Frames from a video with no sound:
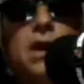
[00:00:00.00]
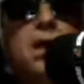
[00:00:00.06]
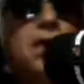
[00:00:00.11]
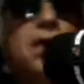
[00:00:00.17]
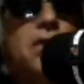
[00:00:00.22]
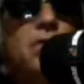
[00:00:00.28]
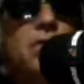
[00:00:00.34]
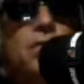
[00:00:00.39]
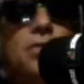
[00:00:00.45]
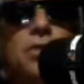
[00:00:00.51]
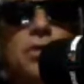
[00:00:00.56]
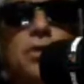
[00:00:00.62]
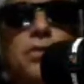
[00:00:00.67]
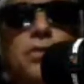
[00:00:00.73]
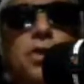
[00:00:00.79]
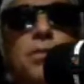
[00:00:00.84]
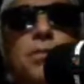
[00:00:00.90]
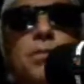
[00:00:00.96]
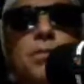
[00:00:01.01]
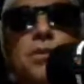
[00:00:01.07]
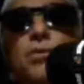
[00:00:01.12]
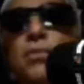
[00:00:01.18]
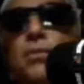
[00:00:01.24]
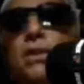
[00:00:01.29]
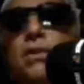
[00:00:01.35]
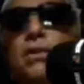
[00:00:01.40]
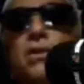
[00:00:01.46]
I had some friends come over,
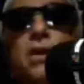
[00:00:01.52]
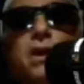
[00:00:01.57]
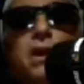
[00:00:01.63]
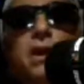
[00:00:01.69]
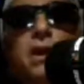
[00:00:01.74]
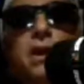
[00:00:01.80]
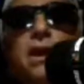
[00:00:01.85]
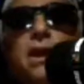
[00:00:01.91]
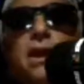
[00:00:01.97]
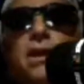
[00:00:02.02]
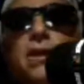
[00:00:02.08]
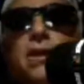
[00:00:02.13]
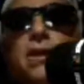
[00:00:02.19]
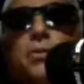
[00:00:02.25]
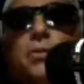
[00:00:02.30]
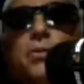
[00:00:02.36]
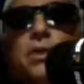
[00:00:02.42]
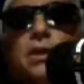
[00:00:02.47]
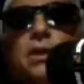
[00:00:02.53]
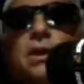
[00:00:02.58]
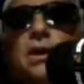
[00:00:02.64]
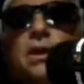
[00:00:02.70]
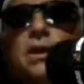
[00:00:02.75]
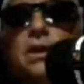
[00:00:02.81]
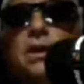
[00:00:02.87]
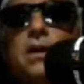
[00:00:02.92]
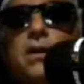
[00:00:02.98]
man. They're hanging out and
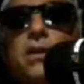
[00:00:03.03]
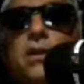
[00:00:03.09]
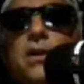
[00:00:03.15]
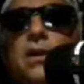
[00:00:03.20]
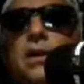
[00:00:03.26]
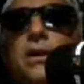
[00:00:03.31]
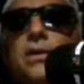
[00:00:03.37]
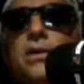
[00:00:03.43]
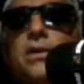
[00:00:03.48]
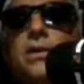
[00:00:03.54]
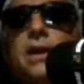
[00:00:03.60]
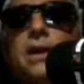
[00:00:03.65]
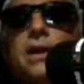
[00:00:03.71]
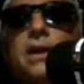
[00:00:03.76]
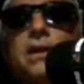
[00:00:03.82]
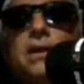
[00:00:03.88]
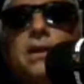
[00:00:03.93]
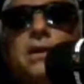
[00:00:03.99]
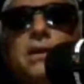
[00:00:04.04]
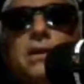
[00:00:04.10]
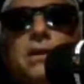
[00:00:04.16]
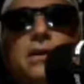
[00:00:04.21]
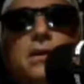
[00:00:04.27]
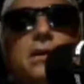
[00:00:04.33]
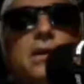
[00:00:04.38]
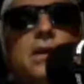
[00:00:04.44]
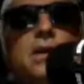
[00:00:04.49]
whatnot earlier, and uh,
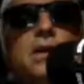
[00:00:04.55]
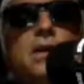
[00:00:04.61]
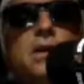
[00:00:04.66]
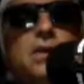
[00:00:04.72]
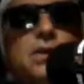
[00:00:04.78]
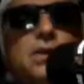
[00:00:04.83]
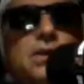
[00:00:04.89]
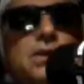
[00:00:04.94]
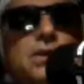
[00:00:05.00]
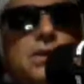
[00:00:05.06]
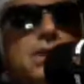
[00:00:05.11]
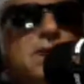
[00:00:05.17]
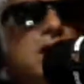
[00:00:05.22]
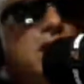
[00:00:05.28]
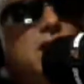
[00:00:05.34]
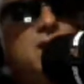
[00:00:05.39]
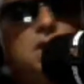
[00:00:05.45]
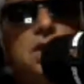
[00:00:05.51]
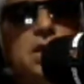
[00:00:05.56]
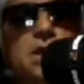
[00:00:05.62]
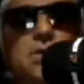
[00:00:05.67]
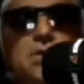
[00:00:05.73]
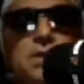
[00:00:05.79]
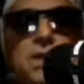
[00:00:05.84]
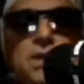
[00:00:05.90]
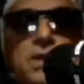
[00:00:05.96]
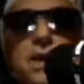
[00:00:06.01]
just uh, kind of changed
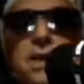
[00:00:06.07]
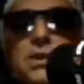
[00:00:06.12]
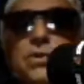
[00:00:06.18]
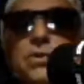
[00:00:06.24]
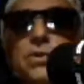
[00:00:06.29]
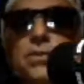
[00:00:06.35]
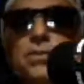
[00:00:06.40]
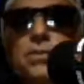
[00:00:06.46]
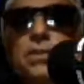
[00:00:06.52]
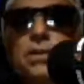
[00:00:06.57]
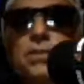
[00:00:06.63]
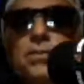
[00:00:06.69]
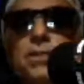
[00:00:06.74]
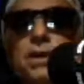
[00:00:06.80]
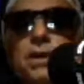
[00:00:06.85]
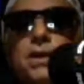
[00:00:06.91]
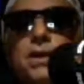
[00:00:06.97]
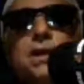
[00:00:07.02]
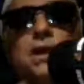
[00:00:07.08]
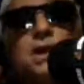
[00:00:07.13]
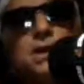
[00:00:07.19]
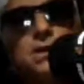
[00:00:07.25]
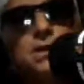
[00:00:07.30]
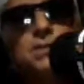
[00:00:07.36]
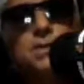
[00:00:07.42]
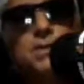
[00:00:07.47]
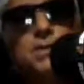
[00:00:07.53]
my schedule up a little bit. Got
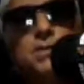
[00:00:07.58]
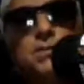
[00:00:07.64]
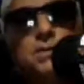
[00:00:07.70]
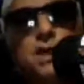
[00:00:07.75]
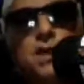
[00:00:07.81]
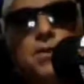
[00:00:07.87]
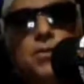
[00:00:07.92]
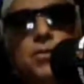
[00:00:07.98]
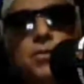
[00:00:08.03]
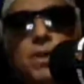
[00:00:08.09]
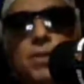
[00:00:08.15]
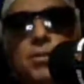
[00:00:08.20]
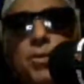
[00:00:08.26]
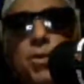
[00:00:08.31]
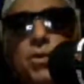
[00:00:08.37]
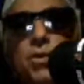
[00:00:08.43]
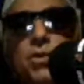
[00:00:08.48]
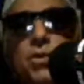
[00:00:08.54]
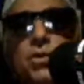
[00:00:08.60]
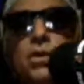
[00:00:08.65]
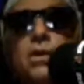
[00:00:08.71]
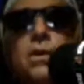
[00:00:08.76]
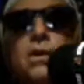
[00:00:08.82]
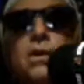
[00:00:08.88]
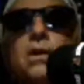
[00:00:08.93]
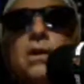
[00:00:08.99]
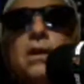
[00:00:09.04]
to spend some time with my brother,
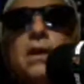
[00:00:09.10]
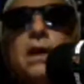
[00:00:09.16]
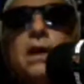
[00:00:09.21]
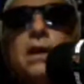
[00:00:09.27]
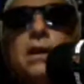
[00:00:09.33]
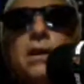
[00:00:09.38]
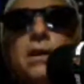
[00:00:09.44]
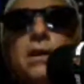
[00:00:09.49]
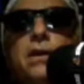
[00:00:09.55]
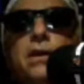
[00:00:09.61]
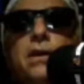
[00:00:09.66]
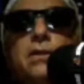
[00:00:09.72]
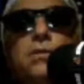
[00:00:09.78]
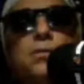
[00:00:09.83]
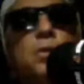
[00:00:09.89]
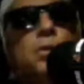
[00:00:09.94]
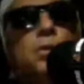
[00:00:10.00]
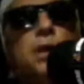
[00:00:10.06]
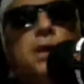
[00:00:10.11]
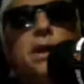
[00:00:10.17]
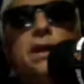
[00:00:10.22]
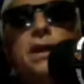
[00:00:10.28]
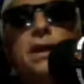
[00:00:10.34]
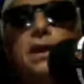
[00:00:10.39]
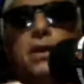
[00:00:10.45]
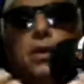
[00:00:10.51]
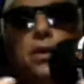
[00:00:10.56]
and uh, we went out
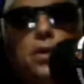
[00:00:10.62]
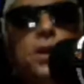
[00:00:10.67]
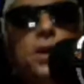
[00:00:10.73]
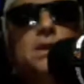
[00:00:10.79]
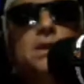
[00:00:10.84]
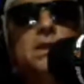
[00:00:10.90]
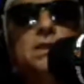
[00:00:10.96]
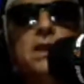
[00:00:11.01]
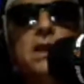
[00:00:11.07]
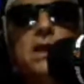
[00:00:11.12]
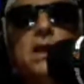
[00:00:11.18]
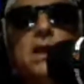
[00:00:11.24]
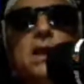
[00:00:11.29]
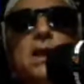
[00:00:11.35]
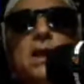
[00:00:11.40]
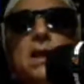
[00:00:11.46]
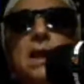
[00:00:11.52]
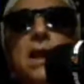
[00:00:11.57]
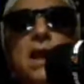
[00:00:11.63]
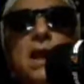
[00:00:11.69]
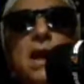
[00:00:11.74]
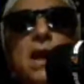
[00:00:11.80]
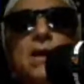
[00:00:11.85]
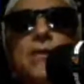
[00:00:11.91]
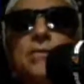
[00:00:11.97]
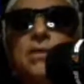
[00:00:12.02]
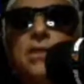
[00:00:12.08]
and had a great steak,
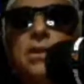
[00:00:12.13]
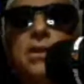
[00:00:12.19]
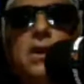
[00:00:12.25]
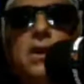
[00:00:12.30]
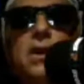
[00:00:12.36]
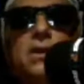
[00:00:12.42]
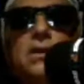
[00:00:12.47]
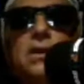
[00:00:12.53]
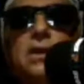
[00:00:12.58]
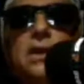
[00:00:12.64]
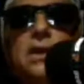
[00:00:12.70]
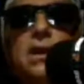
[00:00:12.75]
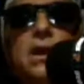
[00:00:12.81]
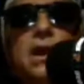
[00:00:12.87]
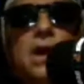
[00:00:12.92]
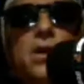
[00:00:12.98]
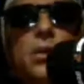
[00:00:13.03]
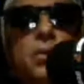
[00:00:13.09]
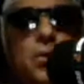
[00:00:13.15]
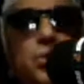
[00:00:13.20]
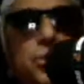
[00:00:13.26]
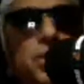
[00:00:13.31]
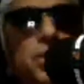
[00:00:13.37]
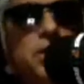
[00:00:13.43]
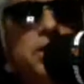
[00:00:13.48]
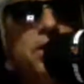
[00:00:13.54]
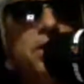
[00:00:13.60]
laughed a lot tonight, had a
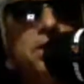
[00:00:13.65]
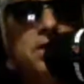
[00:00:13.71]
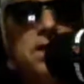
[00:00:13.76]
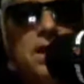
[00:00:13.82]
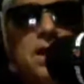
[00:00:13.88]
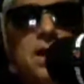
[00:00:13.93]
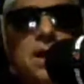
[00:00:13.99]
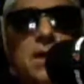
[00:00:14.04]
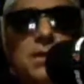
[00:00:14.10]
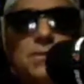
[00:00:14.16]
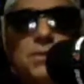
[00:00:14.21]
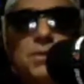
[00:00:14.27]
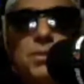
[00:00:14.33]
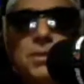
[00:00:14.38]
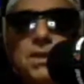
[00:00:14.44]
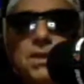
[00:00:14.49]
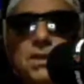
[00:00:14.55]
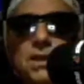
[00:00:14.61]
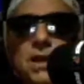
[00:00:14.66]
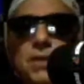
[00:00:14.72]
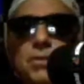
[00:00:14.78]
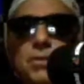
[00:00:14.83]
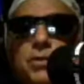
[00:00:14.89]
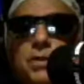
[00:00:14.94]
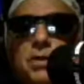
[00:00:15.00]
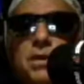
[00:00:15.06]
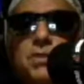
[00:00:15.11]
really good time spending time
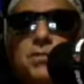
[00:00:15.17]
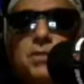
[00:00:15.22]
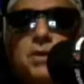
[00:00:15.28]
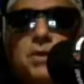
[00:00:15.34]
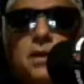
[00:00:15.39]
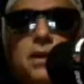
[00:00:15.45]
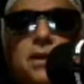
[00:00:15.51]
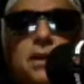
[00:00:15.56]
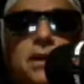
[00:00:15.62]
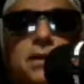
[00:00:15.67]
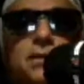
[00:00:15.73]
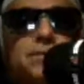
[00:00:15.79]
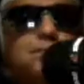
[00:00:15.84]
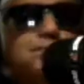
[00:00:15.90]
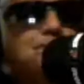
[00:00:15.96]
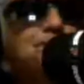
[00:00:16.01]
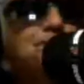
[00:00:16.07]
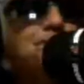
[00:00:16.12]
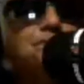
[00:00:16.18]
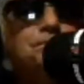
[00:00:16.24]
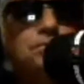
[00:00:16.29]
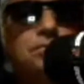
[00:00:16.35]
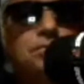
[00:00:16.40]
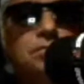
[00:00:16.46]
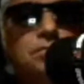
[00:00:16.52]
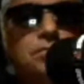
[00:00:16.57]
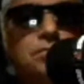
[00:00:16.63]
with him tonight.
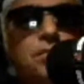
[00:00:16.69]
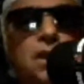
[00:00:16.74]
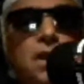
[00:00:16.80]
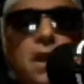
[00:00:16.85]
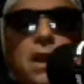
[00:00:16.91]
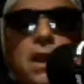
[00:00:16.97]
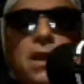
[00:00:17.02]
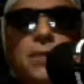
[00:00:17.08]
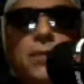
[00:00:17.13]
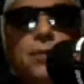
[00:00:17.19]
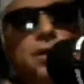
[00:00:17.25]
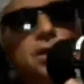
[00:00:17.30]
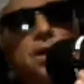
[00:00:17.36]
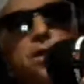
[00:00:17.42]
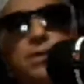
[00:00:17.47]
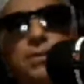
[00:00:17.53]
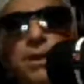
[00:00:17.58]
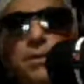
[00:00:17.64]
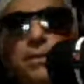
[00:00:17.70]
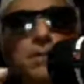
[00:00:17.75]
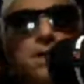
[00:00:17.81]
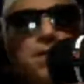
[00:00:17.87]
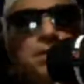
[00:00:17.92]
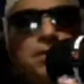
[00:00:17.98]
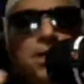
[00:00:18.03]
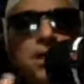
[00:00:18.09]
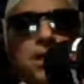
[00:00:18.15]
And we talked about
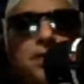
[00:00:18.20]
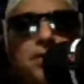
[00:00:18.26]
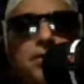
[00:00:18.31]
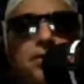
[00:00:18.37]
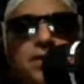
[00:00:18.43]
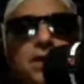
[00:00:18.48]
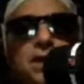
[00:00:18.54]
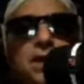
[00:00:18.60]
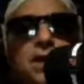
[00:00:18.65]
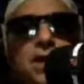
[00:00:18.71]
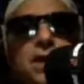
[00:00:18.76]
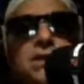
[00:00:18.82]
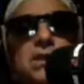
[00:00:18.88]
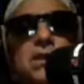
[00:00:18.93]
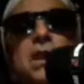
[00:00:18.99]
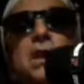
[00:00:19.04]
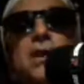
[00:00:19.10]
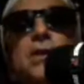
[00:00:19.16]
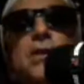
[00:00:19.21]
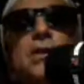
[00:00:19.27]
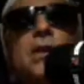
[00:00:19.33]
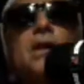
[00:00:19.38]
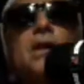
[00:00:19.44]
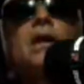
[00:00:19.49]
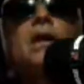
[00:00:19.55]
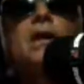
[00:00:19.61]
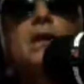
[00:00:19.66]
many, many different things and how
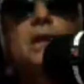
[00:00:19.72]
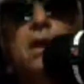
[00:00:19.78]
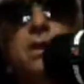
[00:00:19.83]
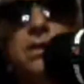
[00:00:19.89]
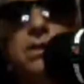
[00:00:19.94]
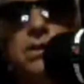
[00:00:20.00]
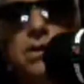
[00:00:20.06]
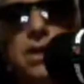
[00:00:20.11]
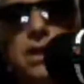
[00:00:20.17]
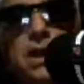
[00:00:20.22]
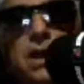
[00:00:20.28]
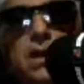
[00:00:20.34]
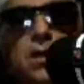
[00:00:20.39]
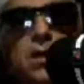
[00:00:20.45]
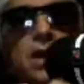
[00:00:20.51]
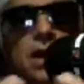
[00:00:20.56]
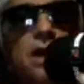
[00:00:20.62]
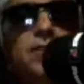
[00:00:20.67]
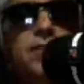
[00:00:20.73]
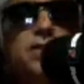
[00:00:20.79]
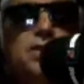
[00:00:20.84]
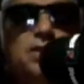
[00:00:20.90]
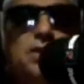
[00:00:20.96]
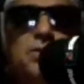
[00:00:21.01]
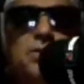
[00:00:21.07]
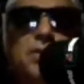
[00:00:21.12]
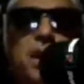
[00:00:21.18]
things, how life can
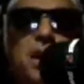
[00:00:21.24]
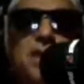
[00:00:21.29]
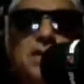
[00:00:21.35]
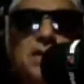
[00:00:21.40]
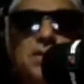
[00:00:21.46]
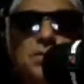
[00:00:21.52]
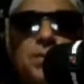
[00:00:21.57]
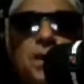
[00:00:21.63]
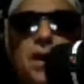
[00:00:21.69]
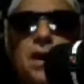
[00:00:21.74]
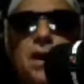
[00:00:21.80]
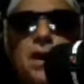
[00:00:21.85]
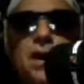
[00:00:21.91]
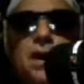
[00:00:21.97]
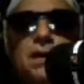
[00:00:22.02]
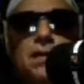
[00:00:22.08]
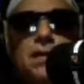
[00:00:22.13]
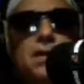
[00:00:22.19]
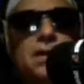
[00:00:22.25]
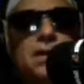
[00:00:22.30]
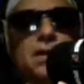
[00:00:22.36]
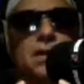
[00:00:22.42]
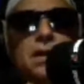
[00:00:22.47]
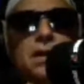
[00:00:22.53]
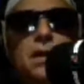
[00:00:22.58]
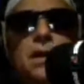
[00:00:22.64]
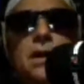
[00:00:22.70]
just pass us by. Da, da, da,
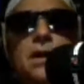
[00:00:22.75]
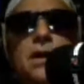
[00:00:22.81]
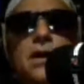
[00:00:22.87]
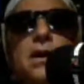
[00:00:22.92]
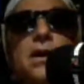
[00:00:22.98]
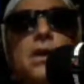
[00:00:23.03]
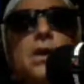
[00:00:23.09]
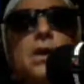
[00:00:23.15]
da, da.